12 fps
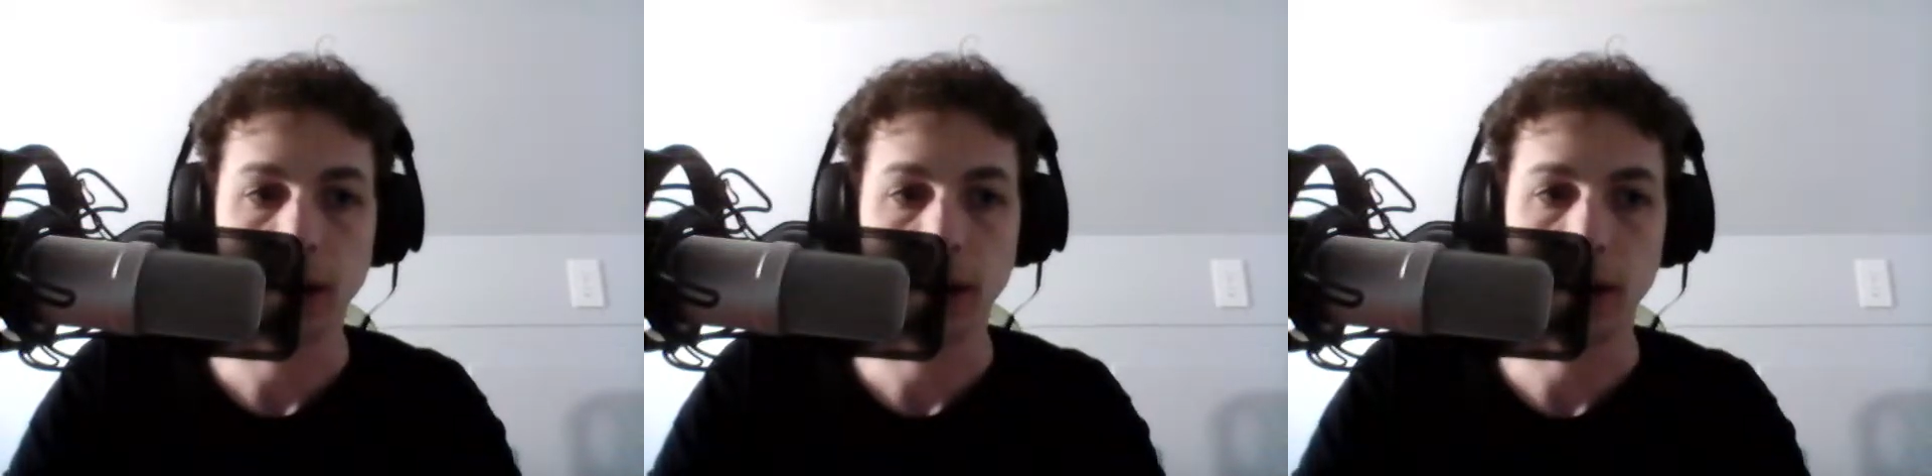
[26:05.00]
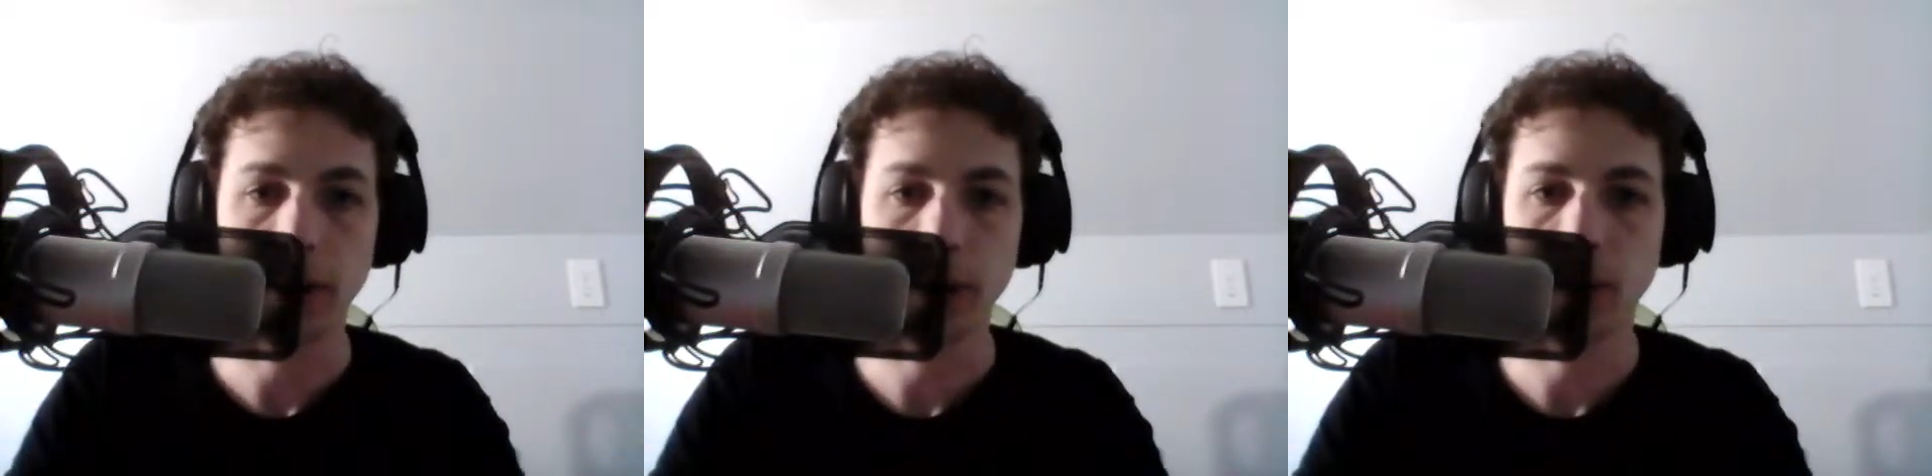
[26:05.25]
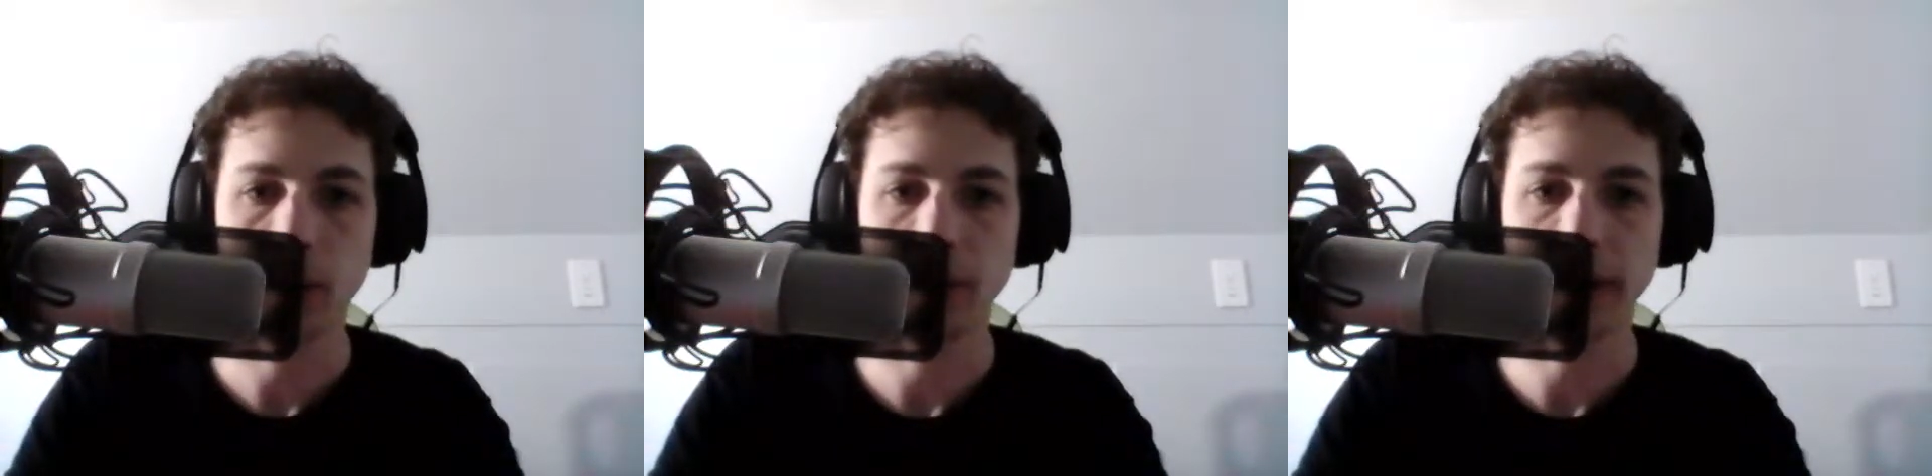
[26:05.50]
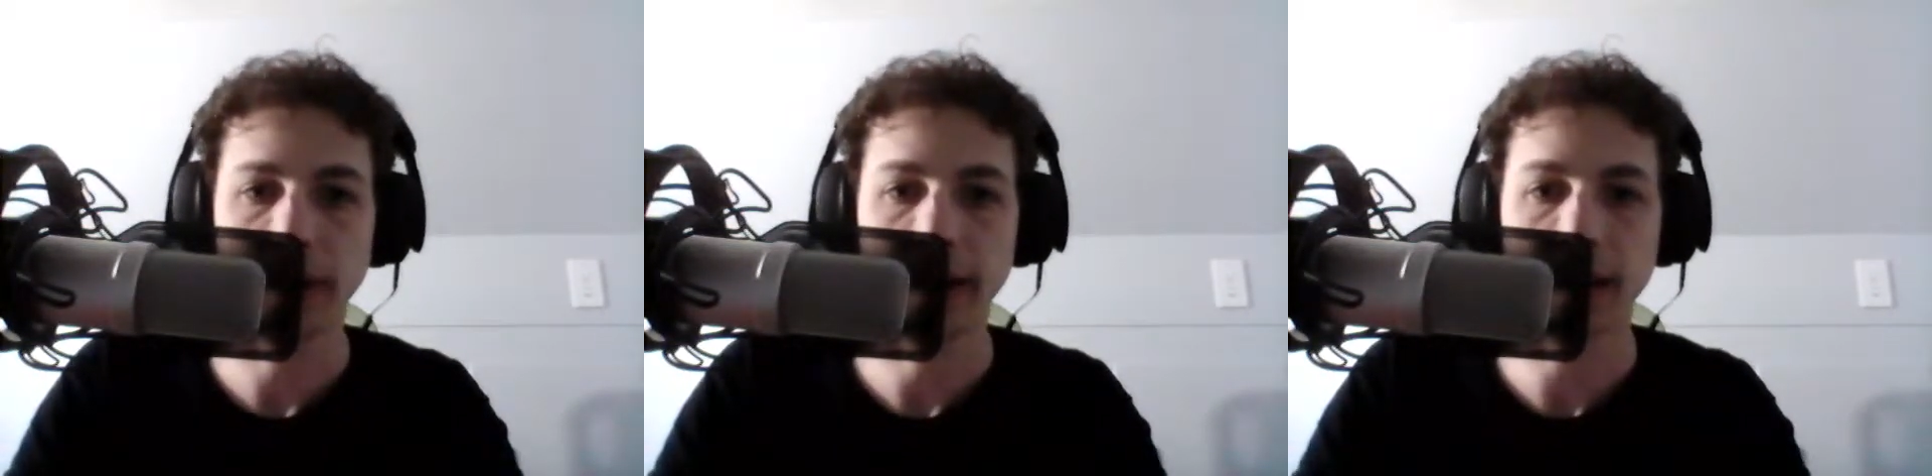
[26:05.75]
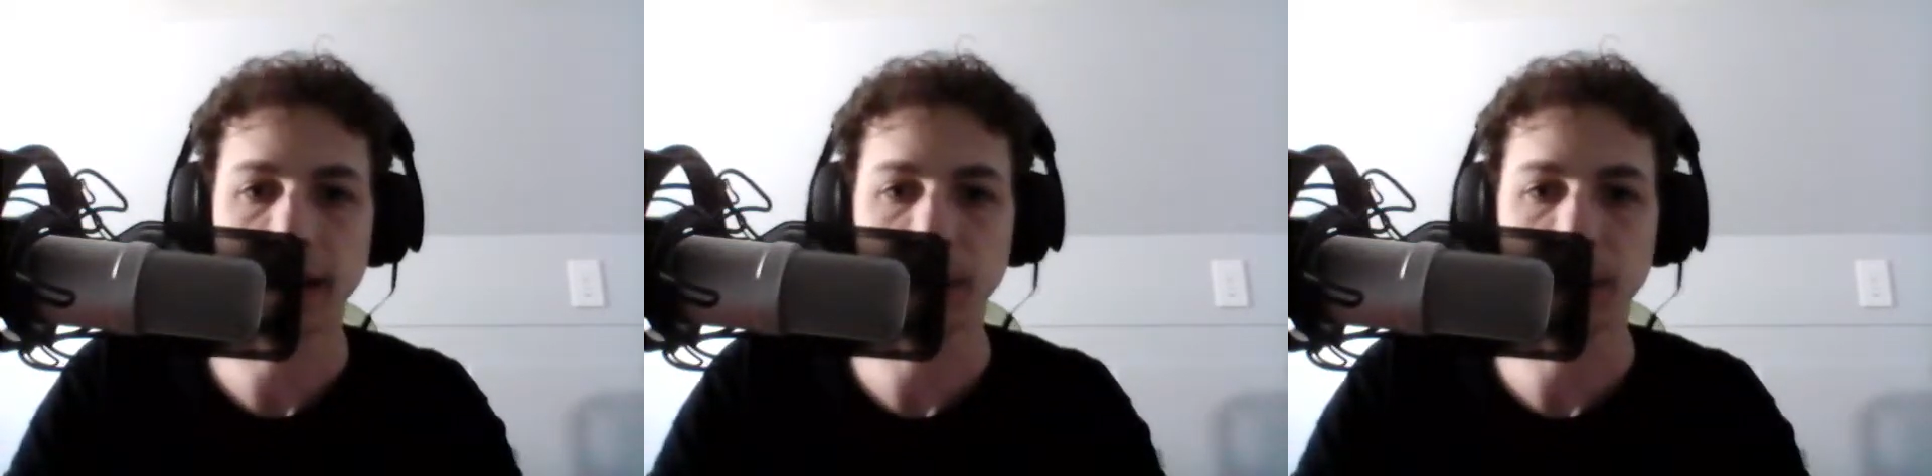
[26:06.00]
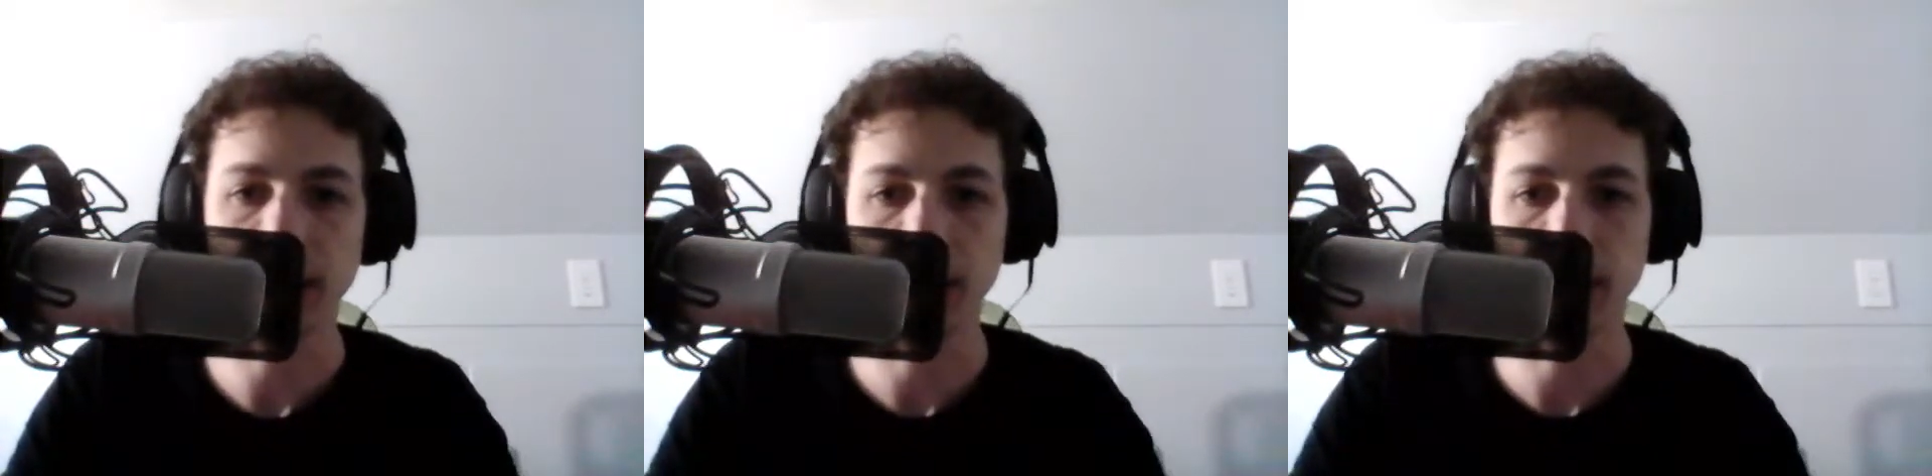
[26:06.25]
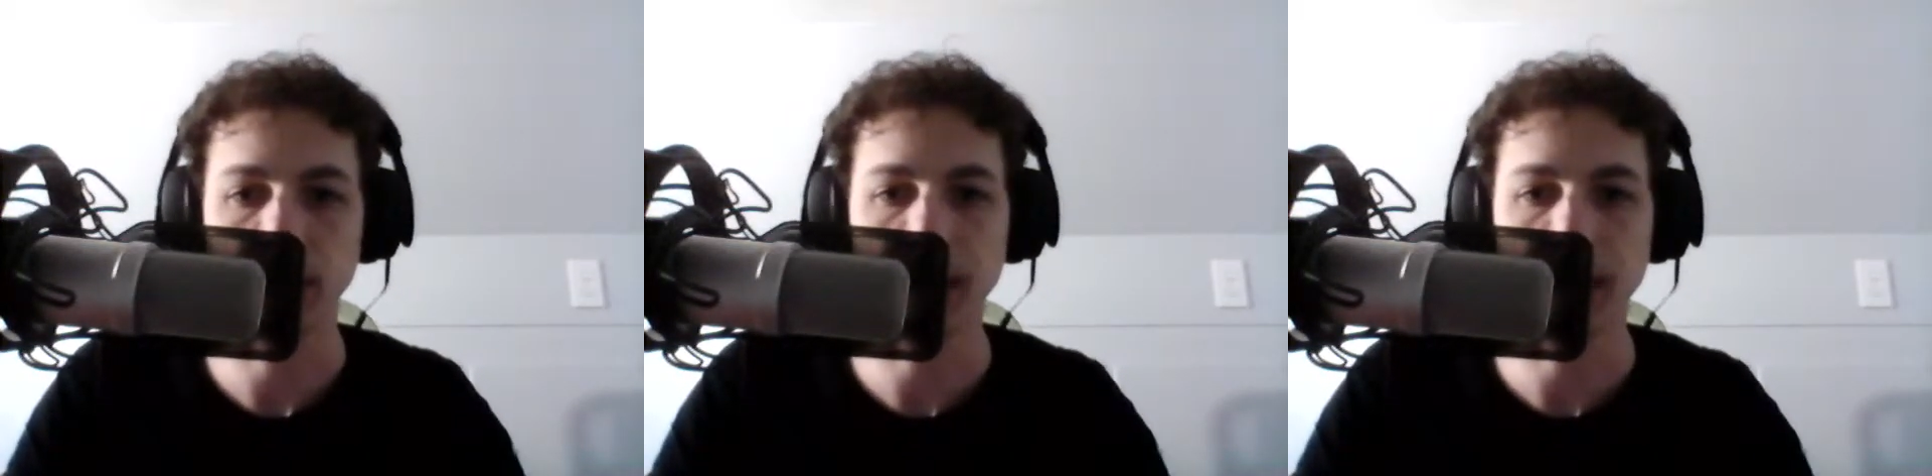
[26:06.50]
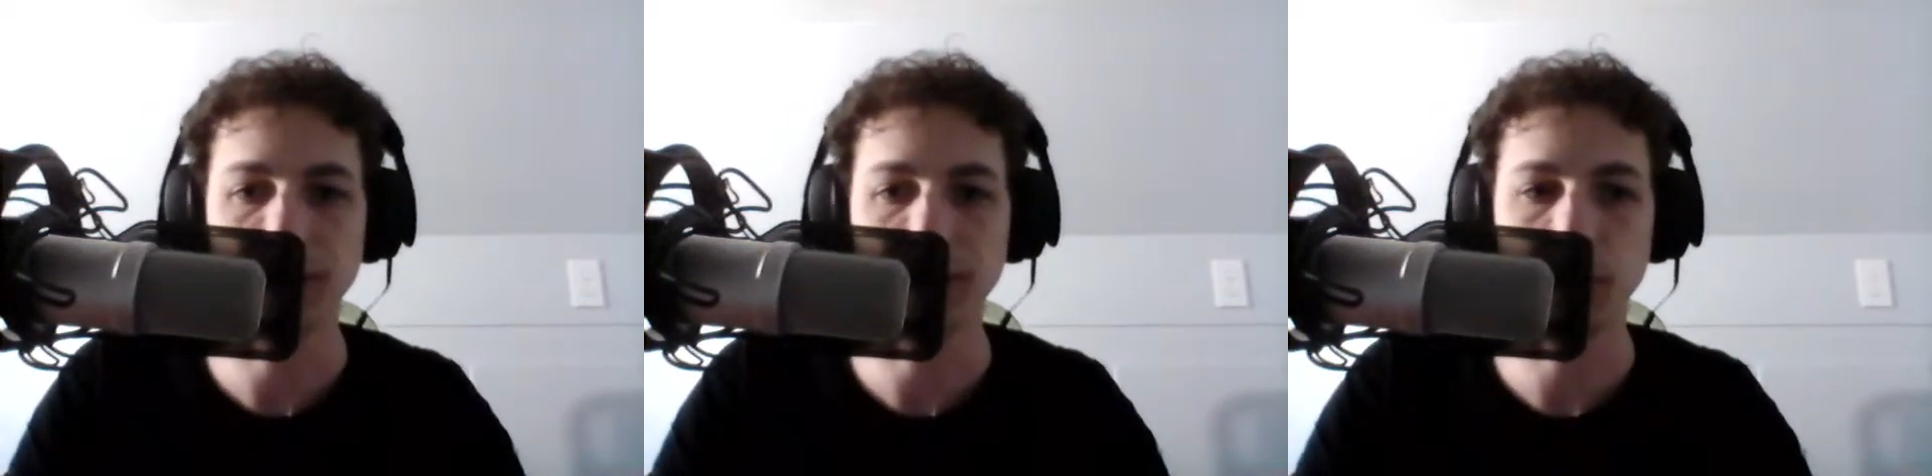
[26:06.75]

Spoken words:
Oh no, I've done that a couple times.